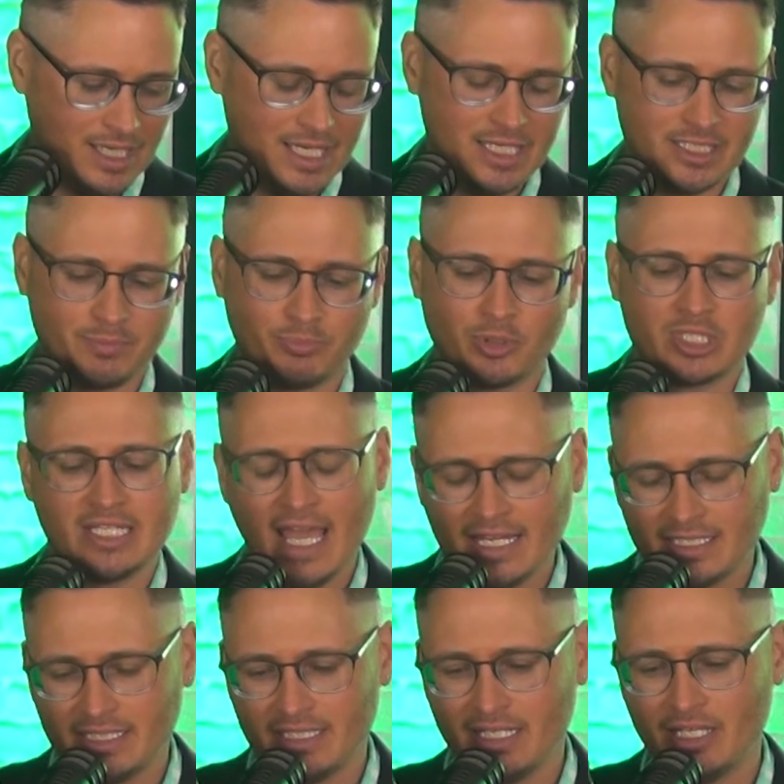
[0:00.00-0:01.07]
is
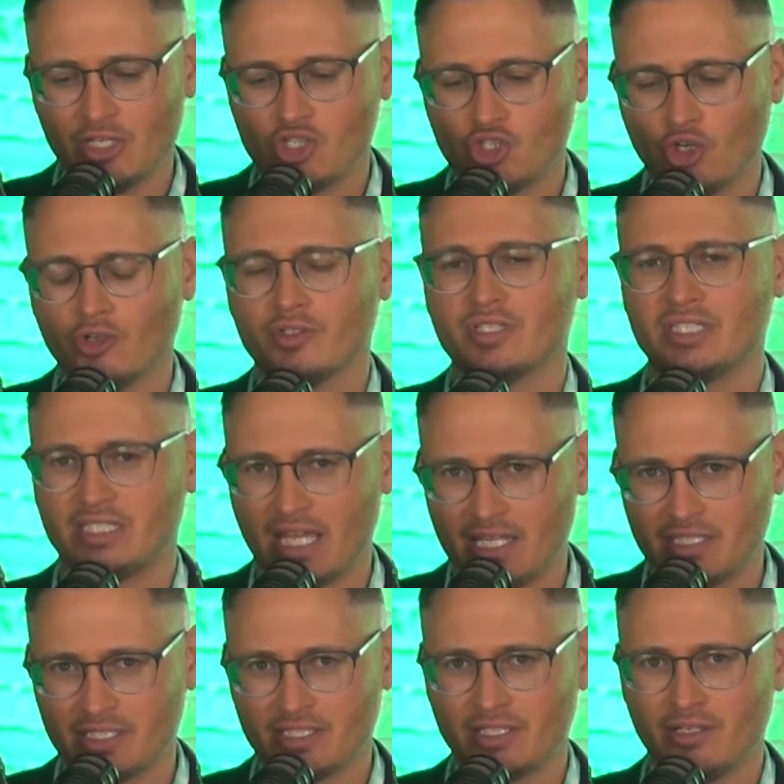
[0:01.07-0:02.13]
protected in a certain
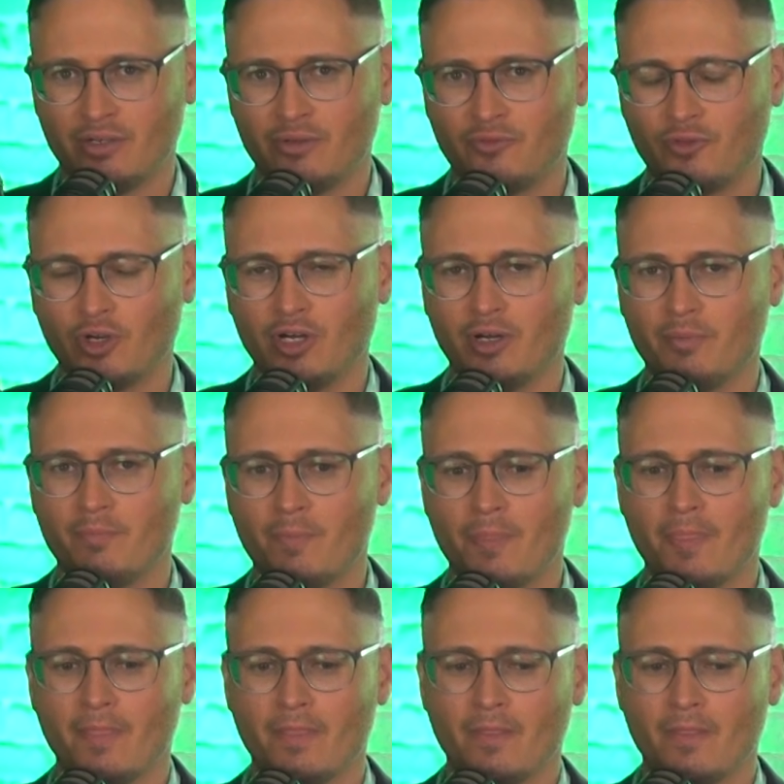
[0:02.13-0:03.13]
sense from